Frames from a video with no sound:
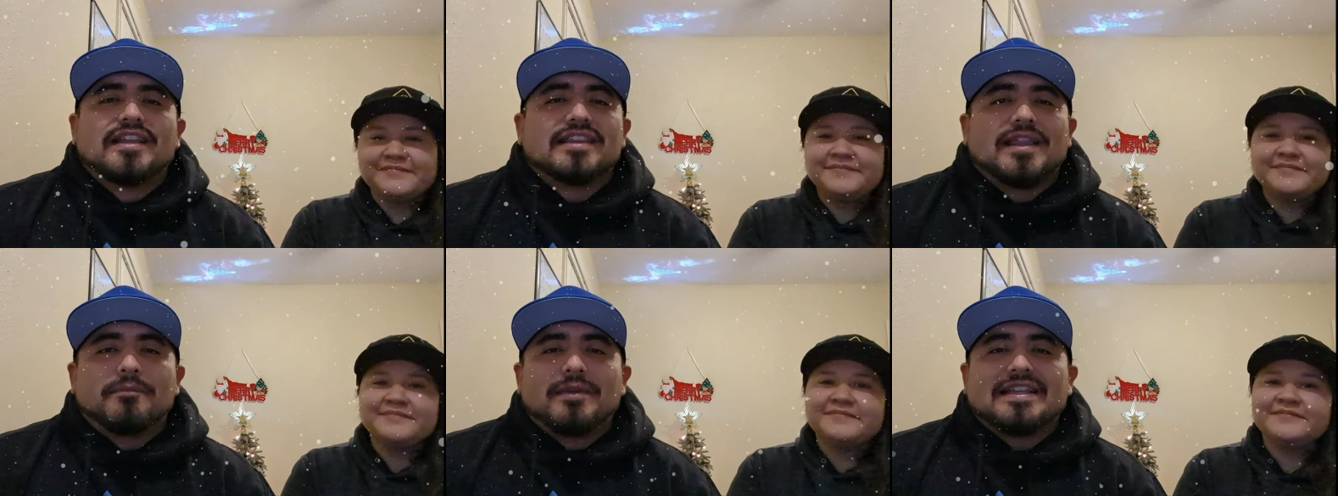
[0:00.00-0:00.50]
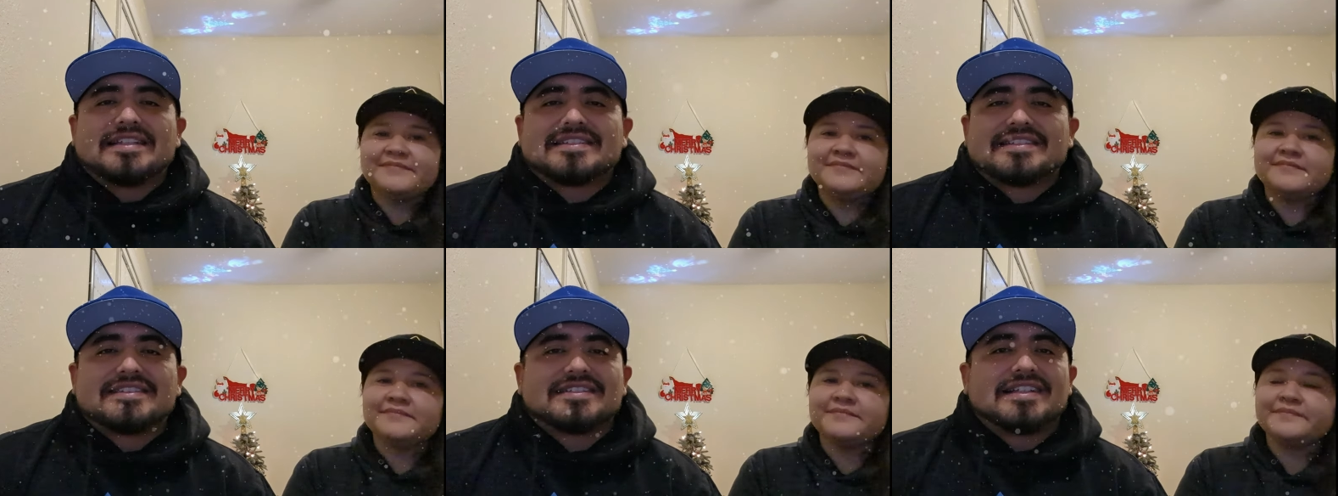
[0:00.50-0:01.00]
Speaker 1: the
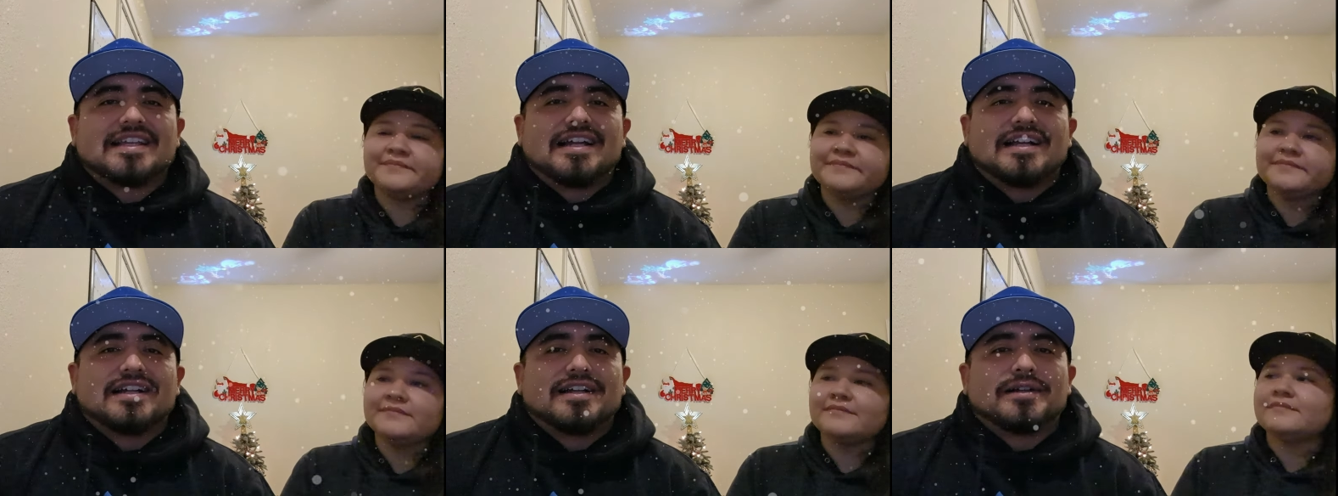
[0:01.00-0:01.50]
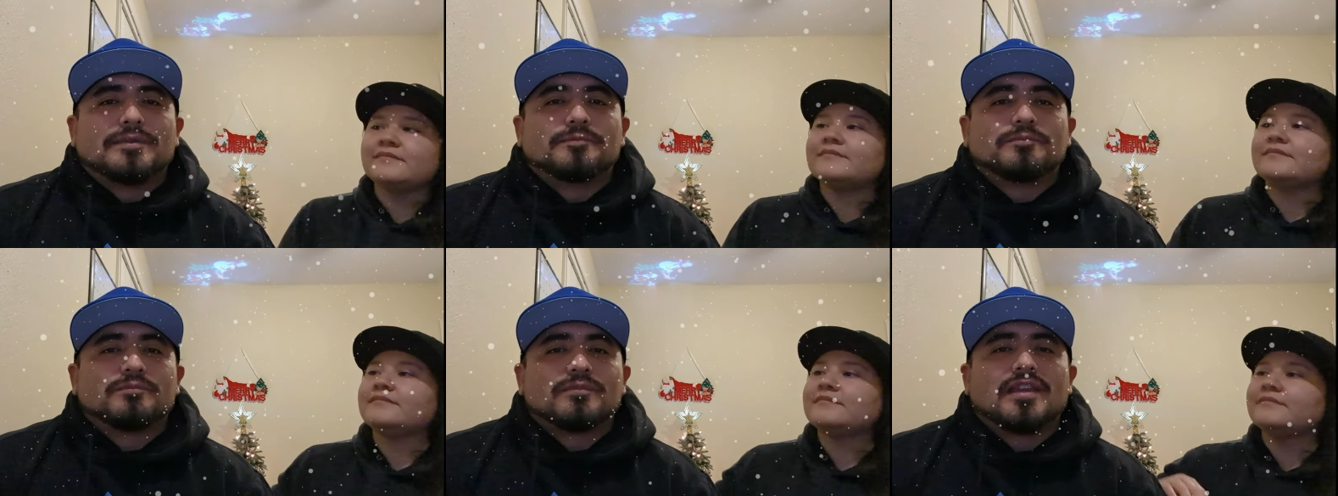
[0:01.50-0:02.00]
best, uh,
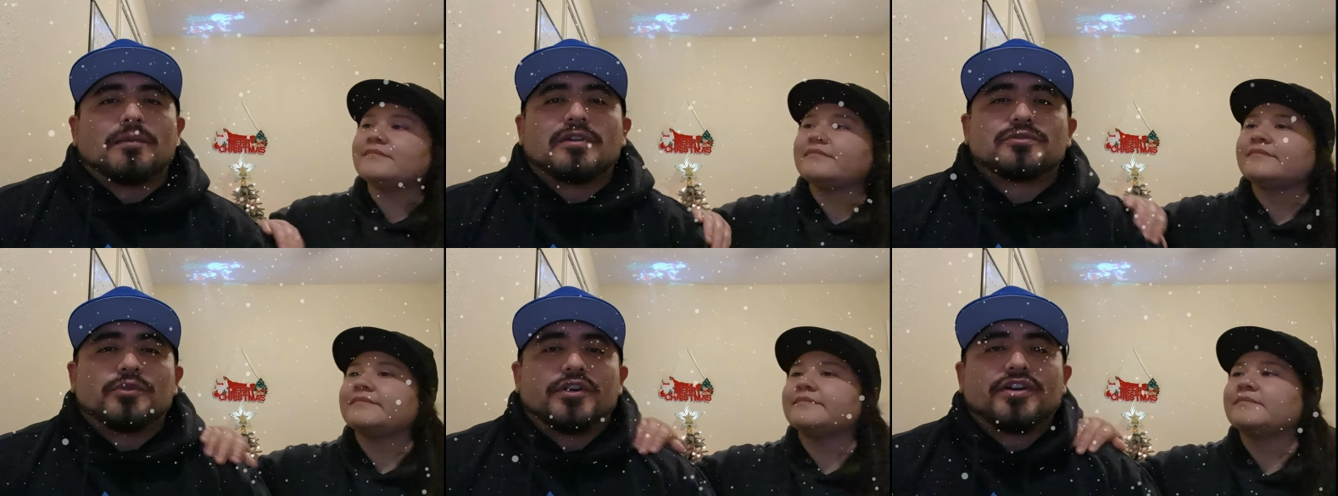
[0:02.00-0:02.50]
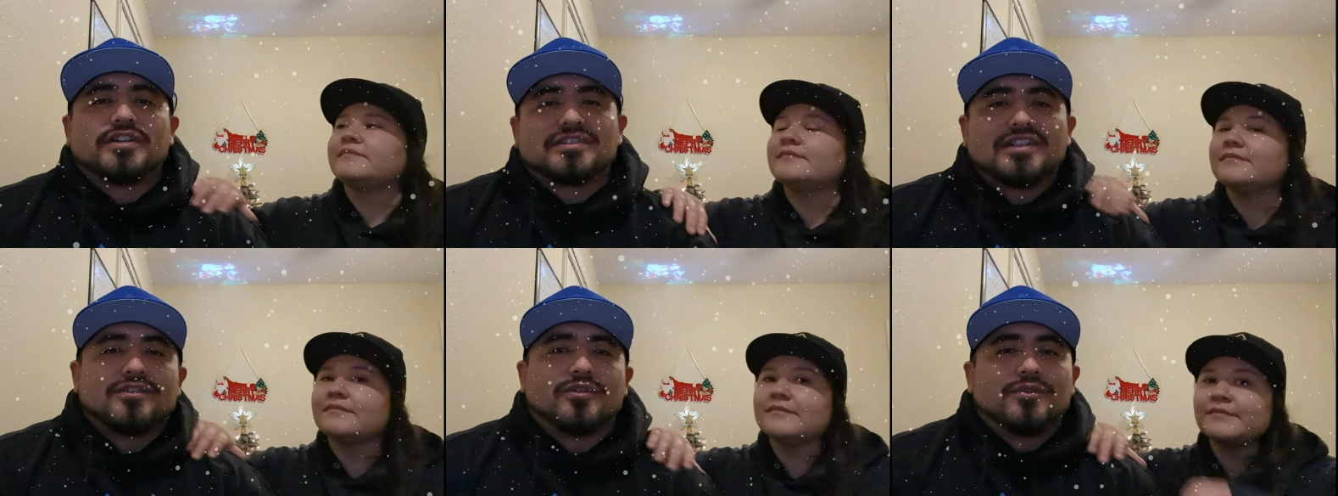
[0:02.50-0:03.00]
the best breeders
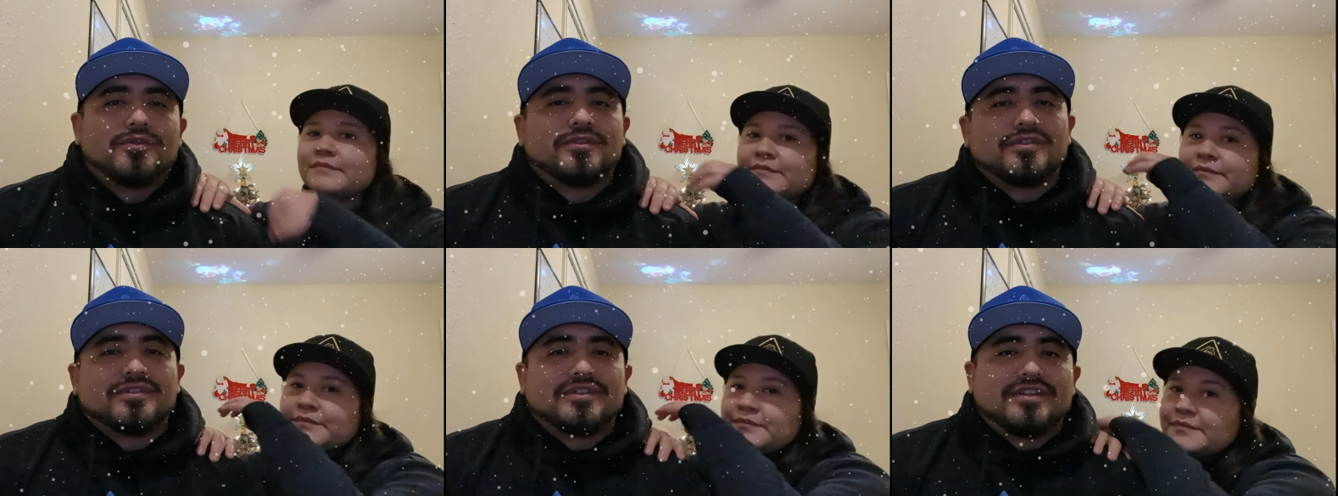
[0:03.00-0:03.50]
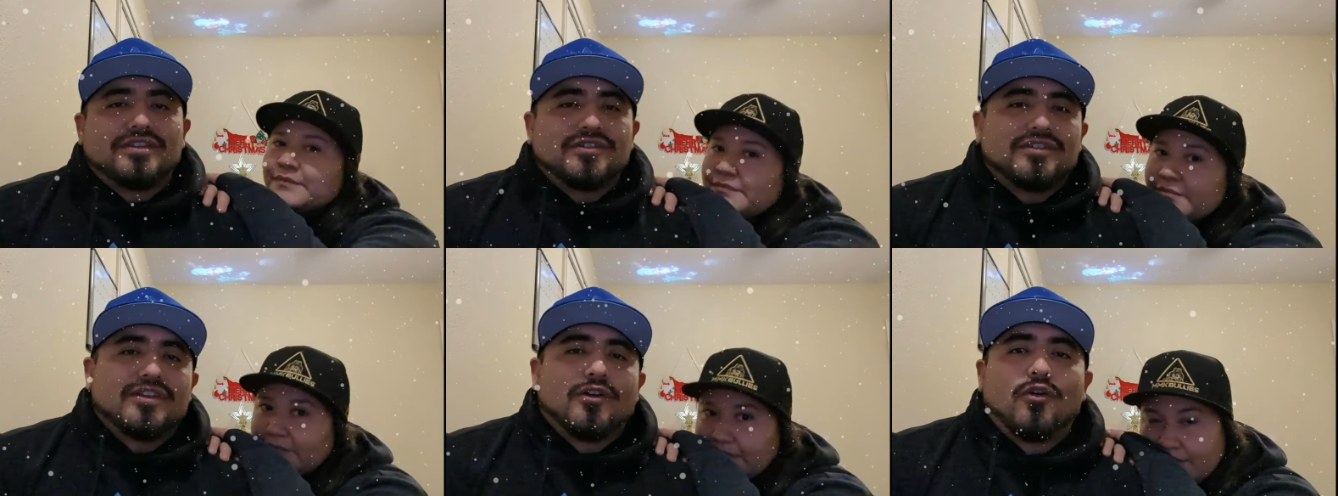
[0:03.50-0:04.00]
in all
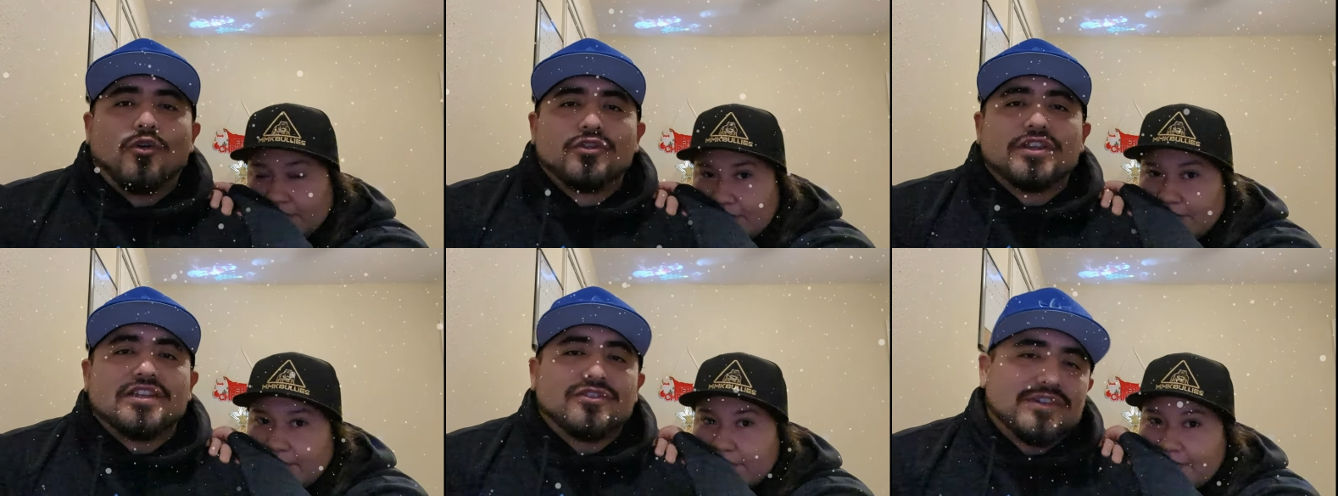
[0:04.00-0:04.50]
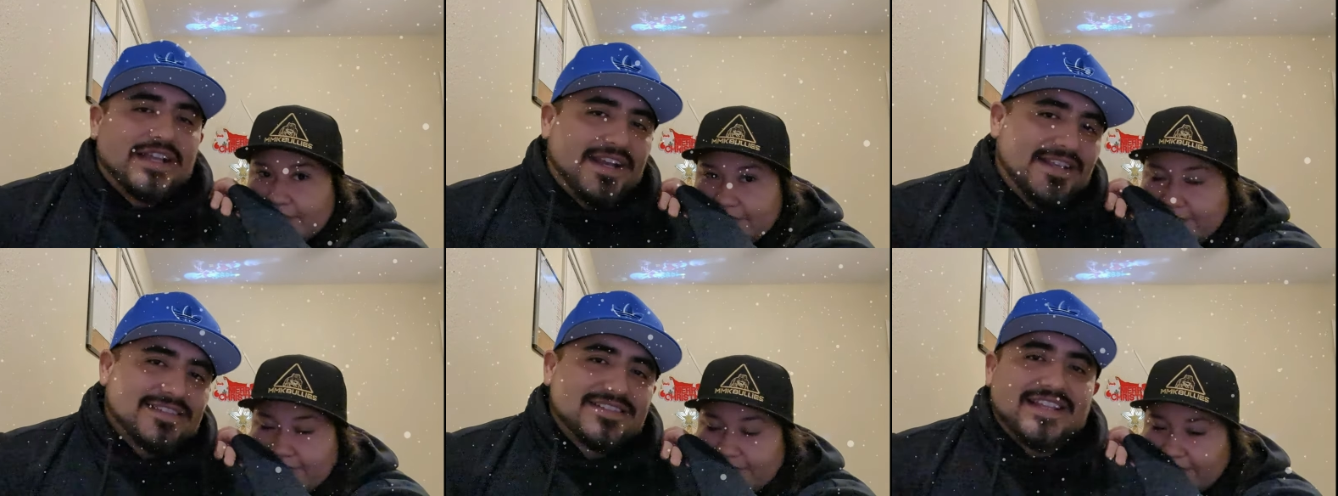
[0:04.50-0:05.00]
you, all the
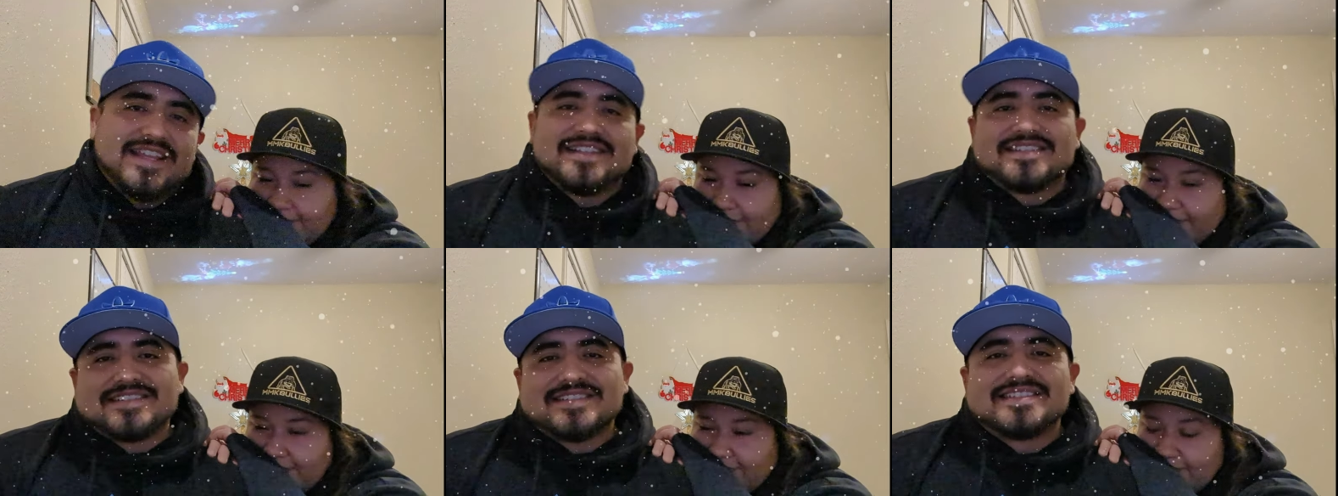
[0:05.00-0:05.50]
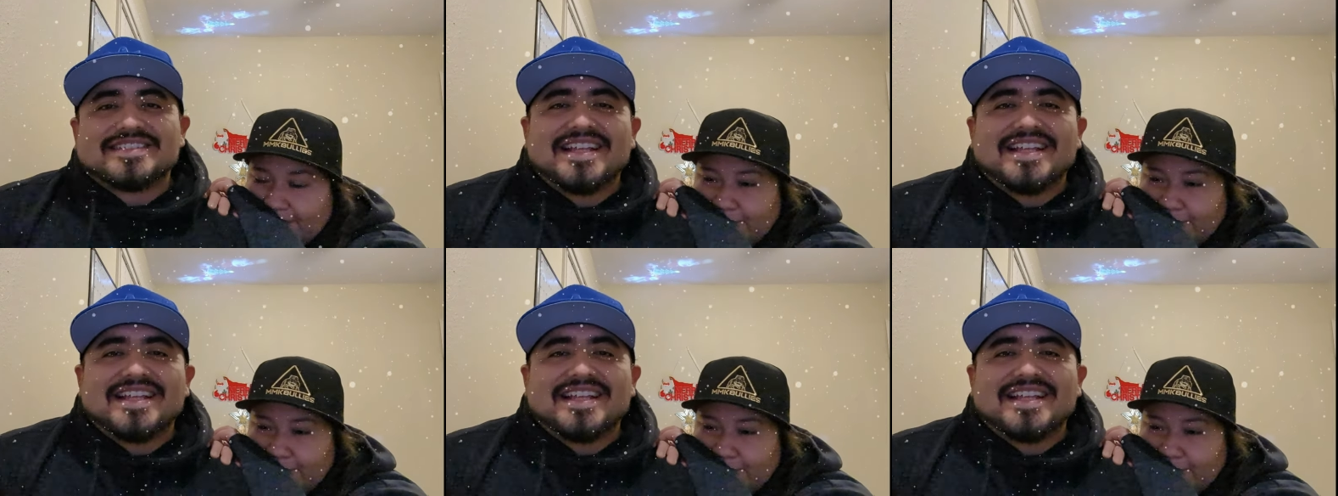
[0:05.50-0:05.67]
United States.